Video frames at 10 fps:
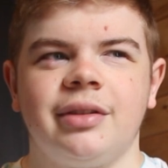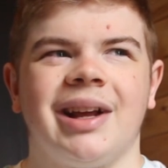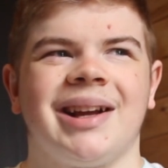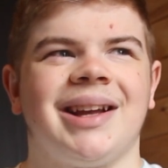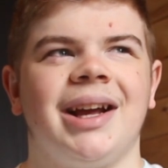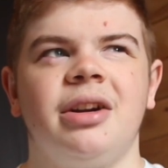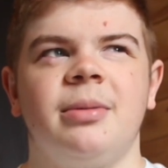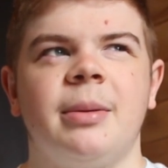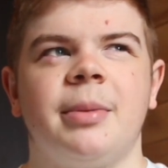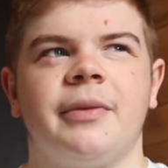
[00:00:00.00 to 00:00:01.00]
I can't
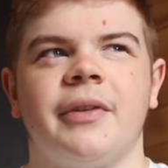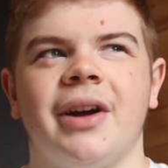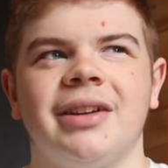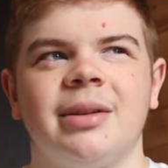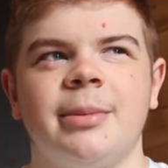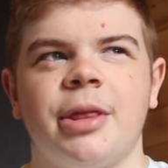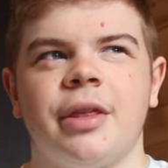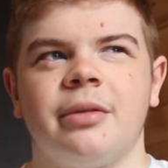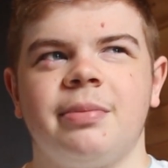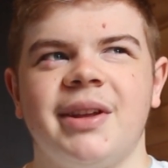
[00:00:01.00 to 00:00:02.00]
remember if I had them in
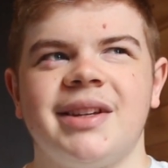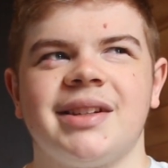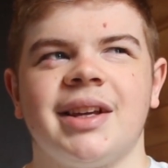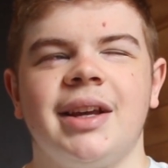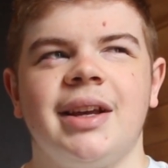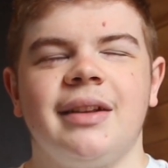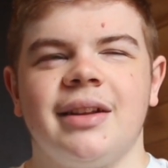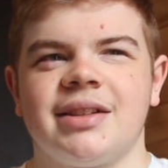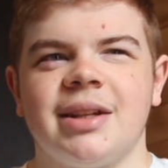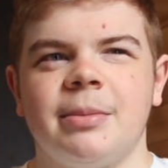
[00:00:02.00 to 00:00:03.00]
third place
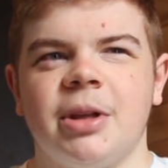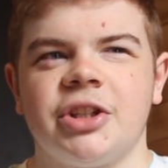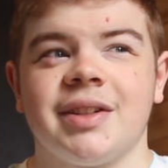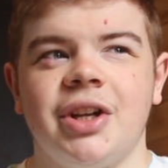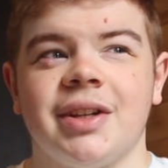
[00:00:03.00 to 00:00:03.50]
this time last year.